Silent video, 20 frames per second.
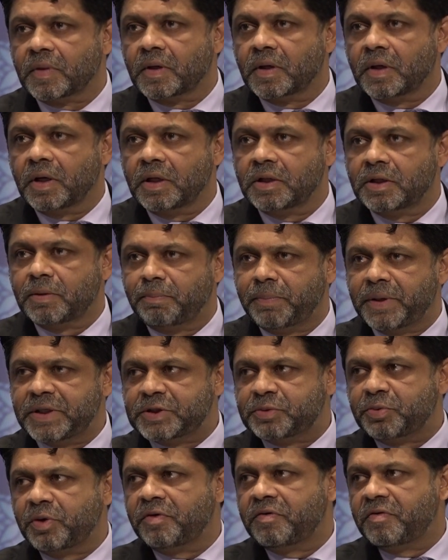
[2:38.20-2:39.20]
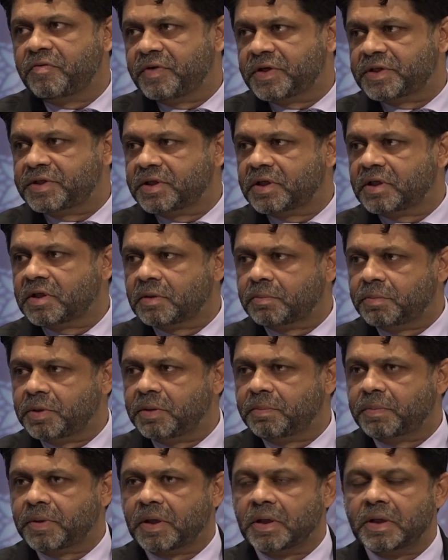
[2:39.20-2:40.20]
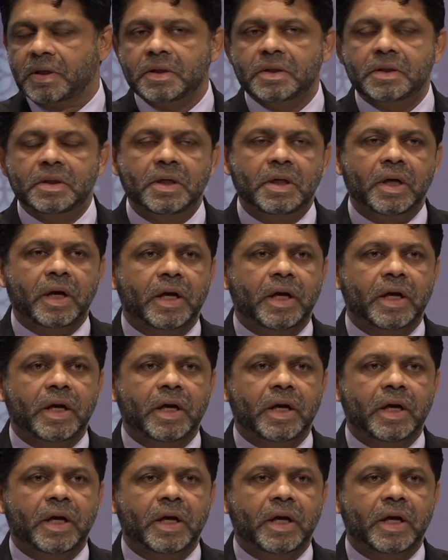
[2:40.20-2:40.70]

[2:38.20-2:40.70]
And the best way of investing in the people